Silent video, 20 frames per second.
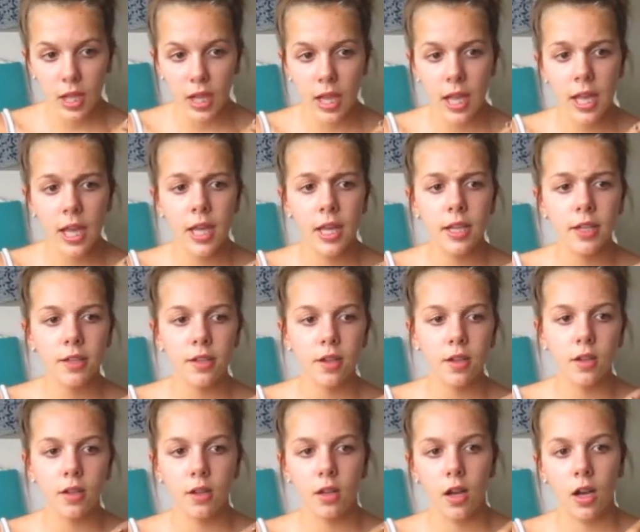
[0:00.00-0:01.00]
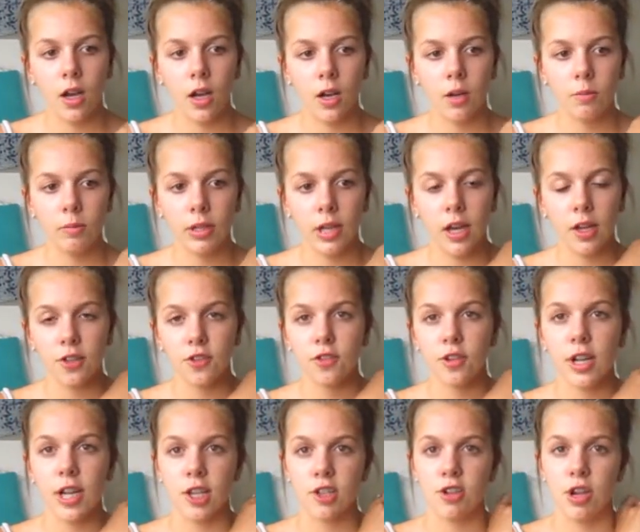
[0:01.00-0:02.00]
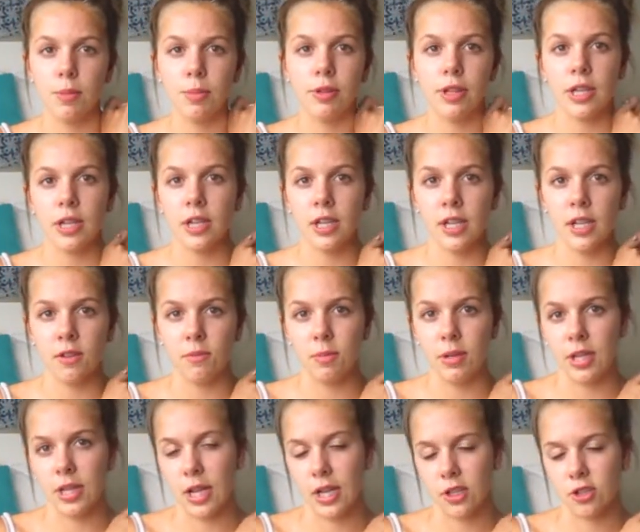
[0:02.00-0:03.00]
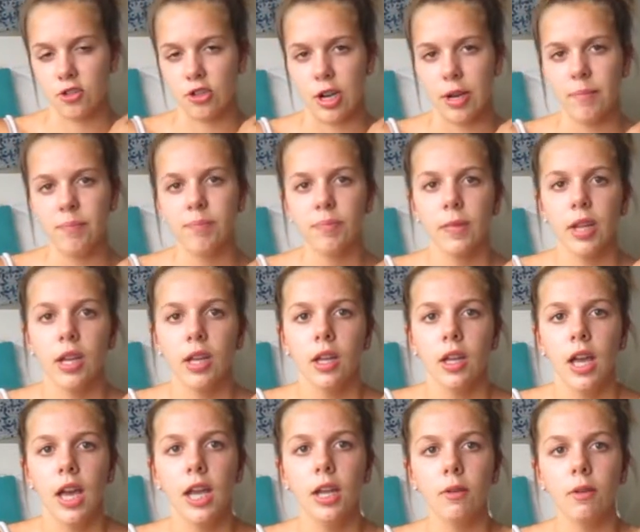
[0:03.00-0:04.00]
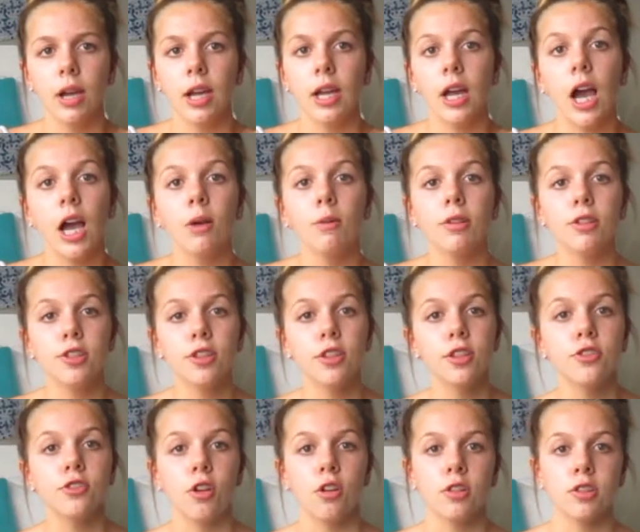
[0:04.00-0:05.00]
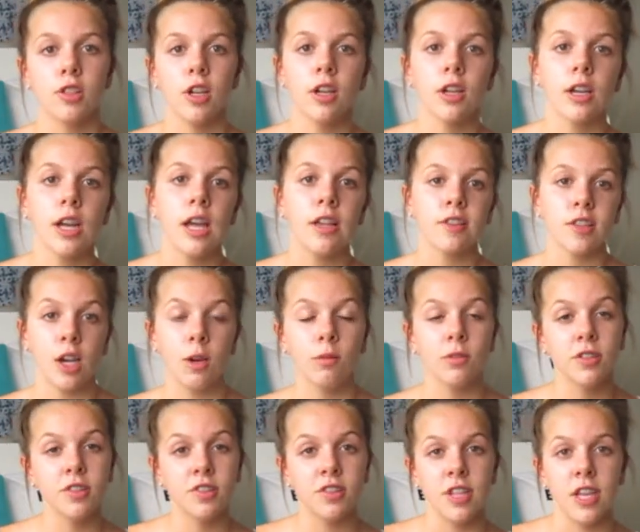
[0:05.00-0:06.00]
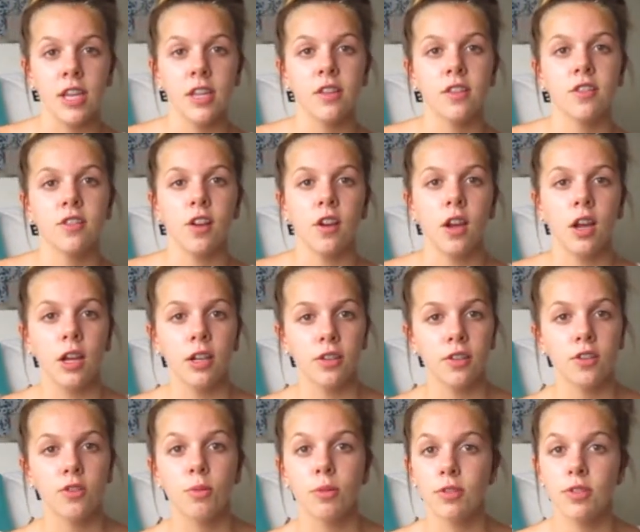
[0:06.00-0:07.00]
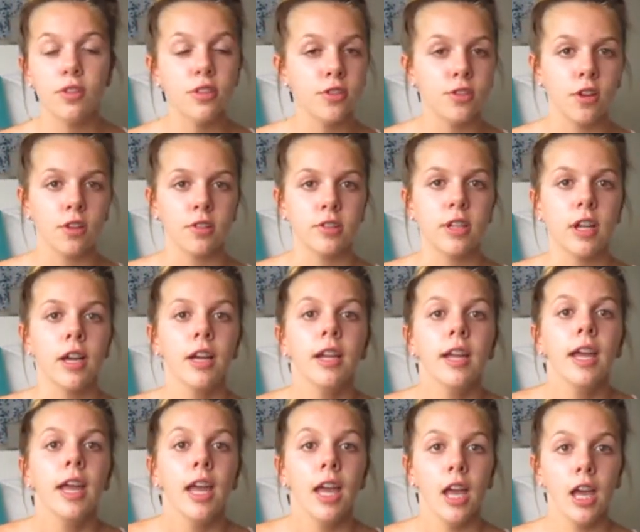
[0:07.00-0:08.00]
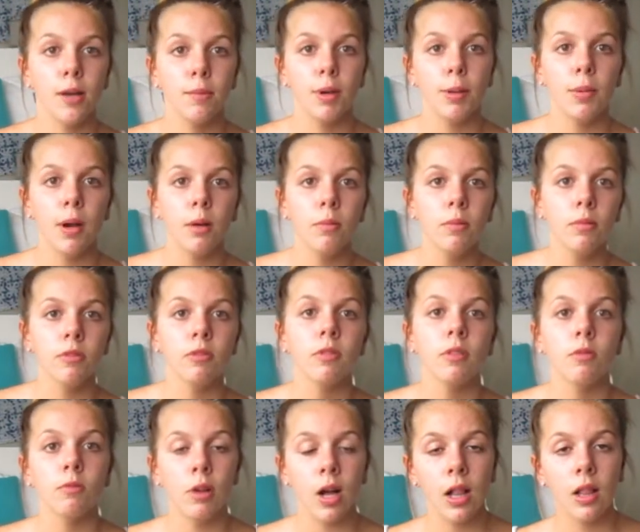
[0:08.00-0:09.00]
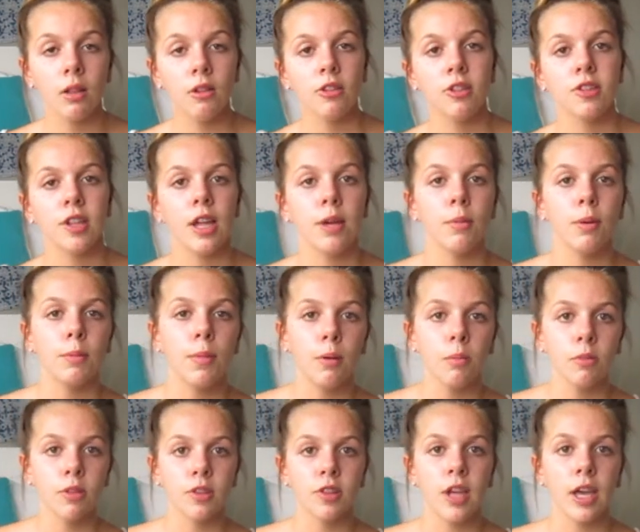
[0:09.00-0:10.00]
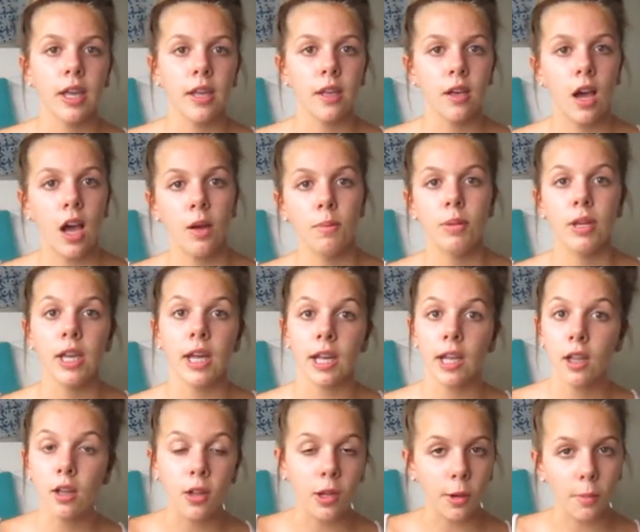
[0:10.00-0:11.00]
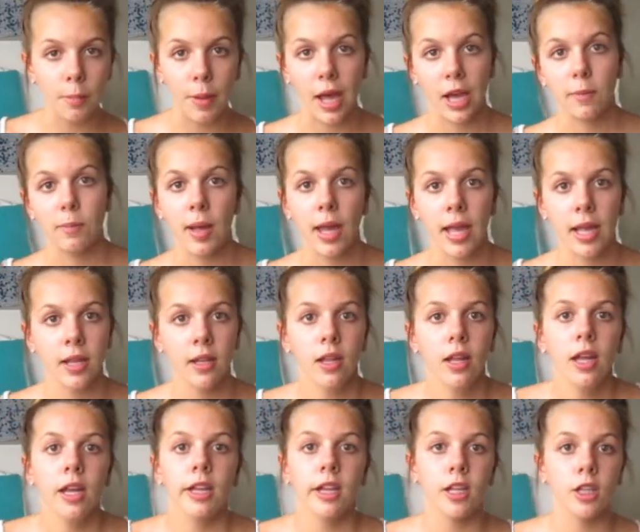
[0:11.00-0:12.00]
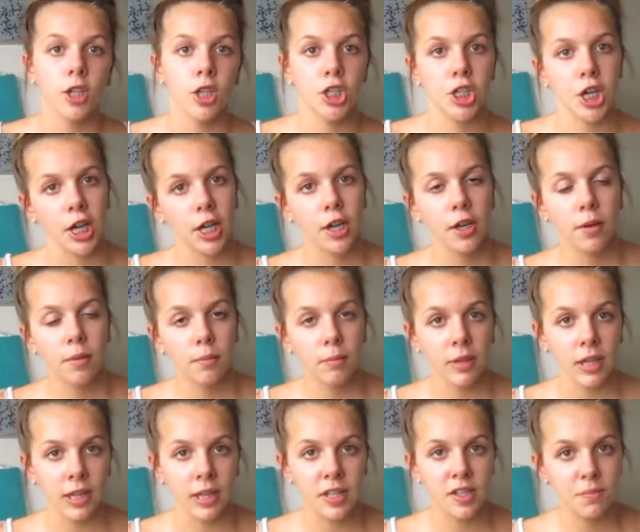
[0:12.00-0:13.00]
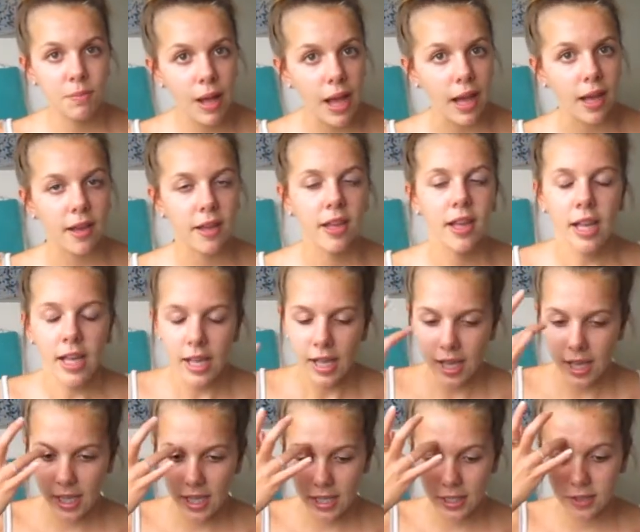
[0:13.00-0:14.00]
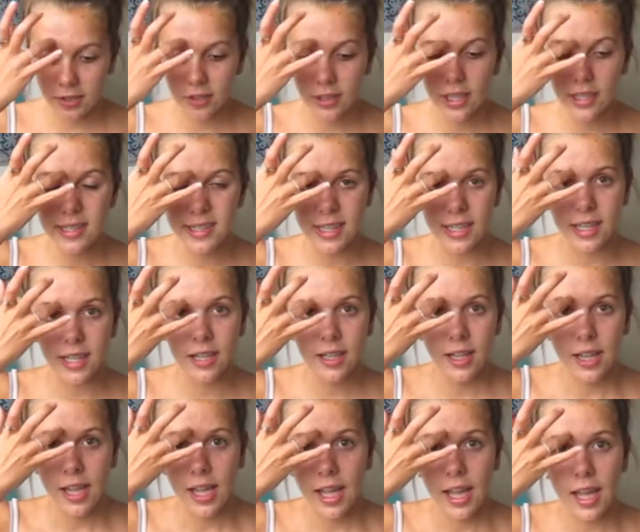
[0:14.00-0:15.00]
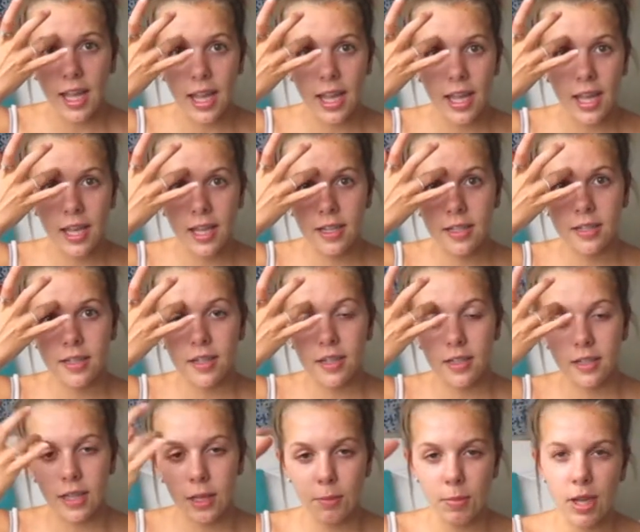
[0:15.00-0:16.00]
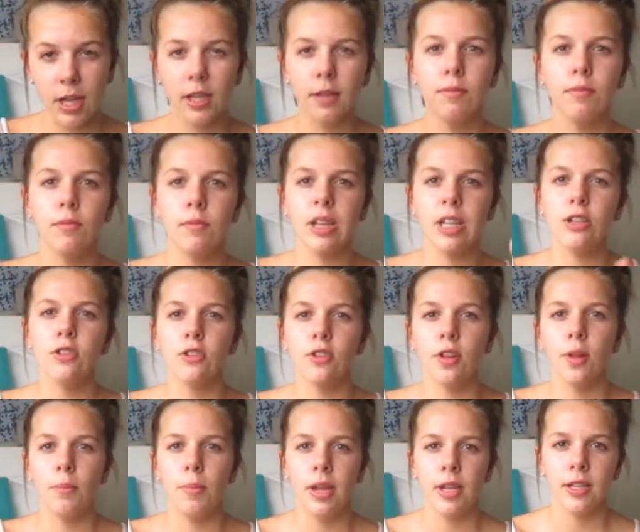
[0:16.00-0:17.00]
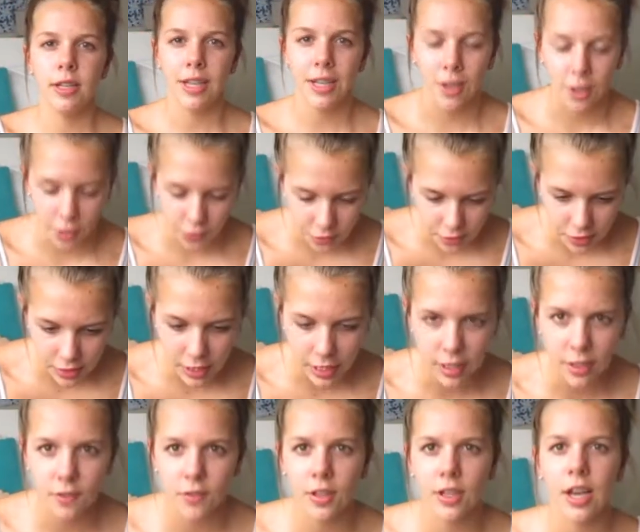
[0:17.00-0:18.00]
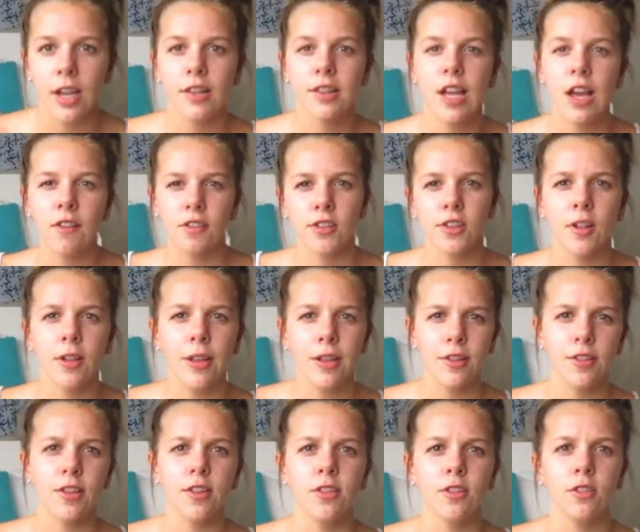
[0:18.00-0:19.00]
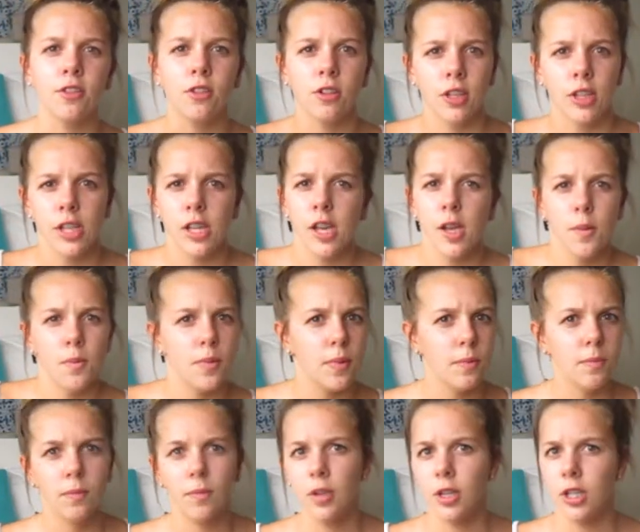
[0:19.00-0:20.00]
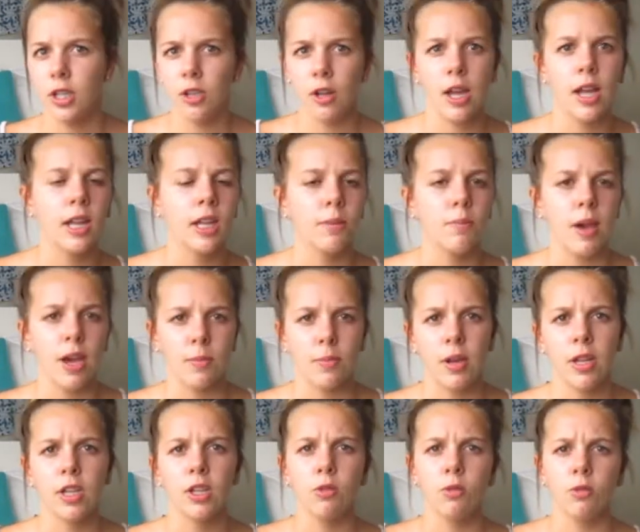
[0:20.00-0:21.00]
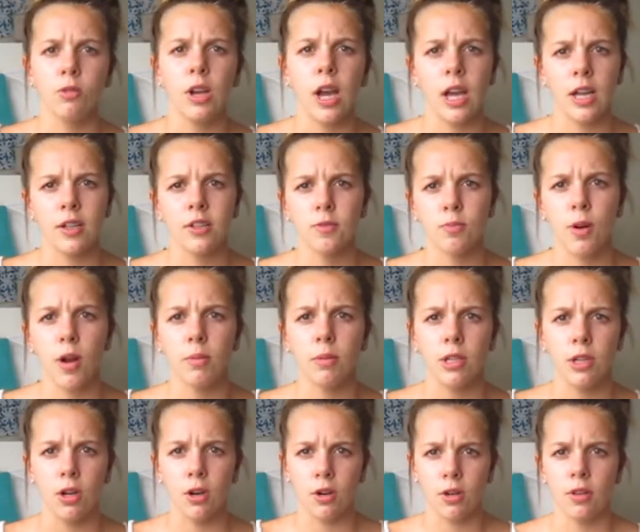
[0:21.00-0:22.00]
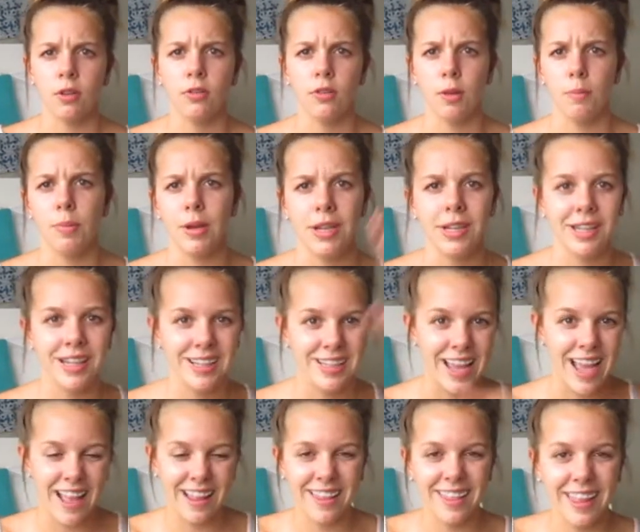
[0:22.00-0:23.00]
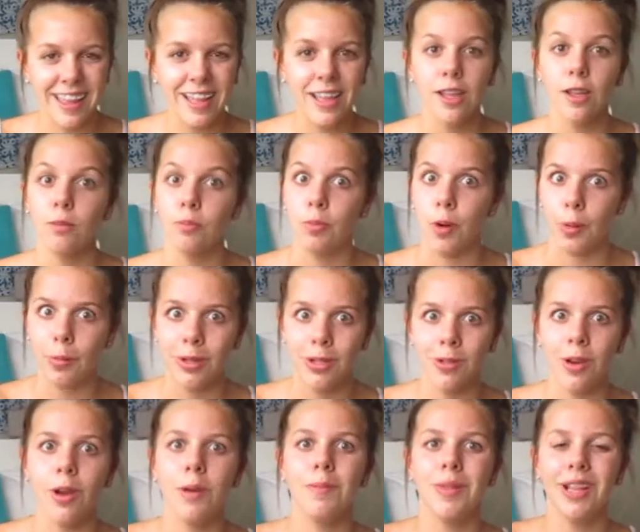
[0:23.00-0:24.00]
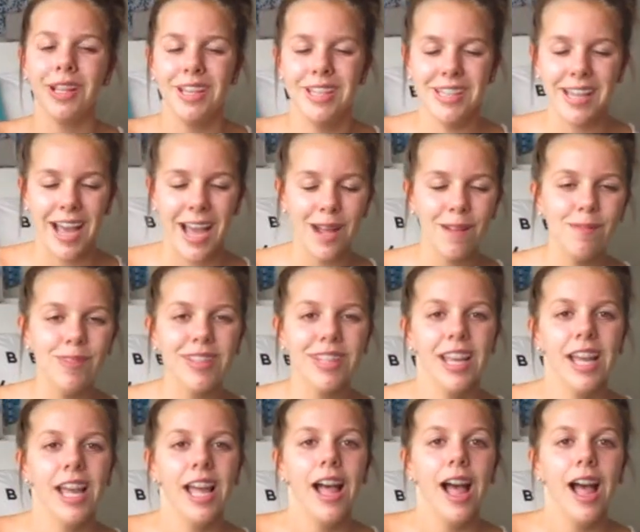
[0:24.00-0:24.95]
and we asked for an x-ray, but they didn't give me an x-ray. Anyway, I went to the doctor as I was sick, so I just went to the doctor, and my mum, while I was there, my mum was like, I've been getting a lot of back pain, can you check Lily's back? And so they did, and they made me do the bending over thing. If you guys have scoliosis or, you know, any back pain, you guys probably know the bending down thing, probably do it a million times.